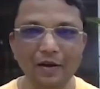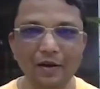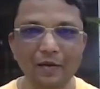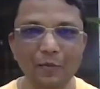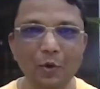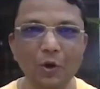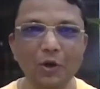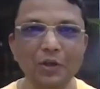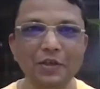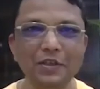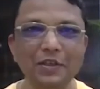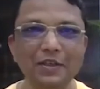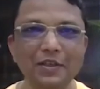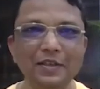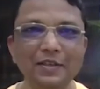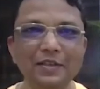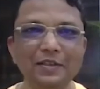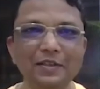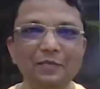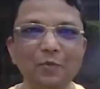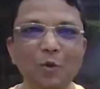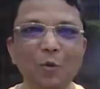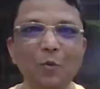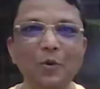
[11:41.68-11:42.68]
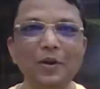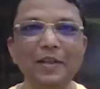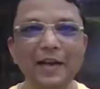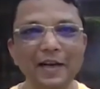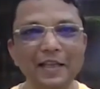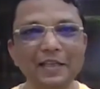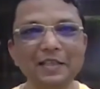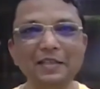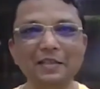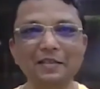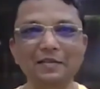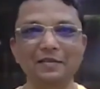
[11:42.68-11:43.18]
productions, probably
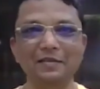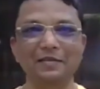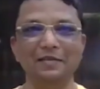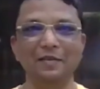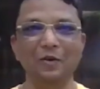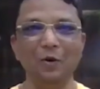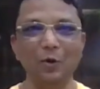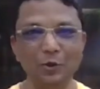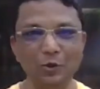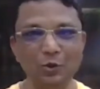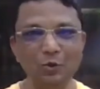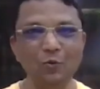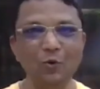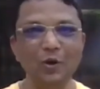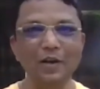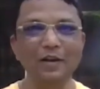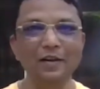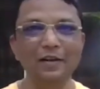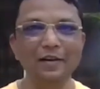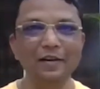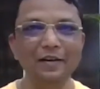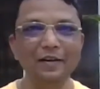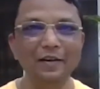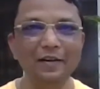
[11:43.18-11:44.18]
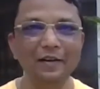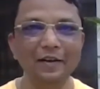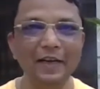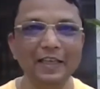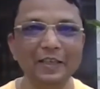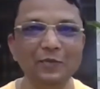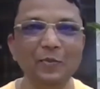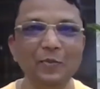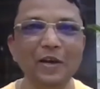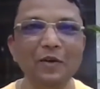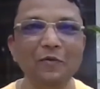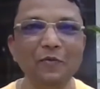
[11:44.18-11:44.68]
that is also one
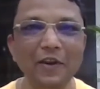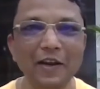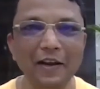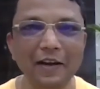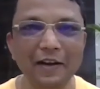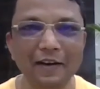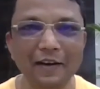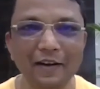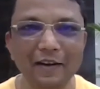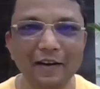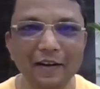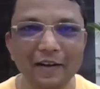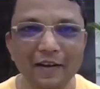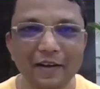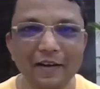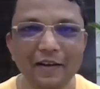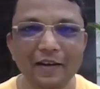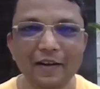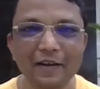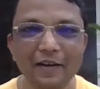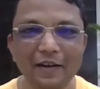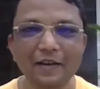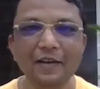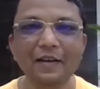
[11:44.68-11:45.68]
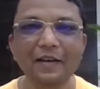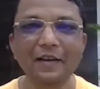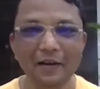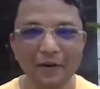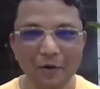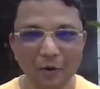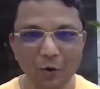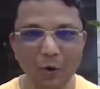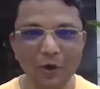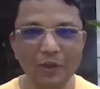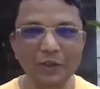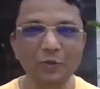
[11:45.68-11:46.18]
aspect we can
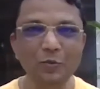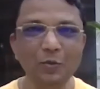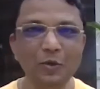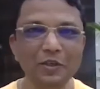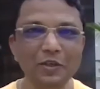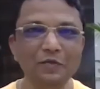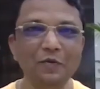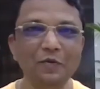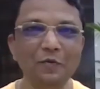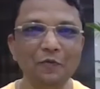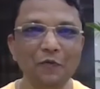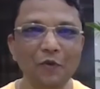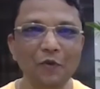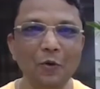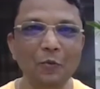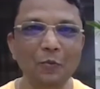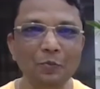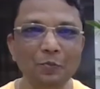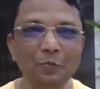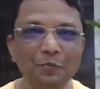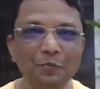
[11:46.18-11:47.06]
draw inspiration from.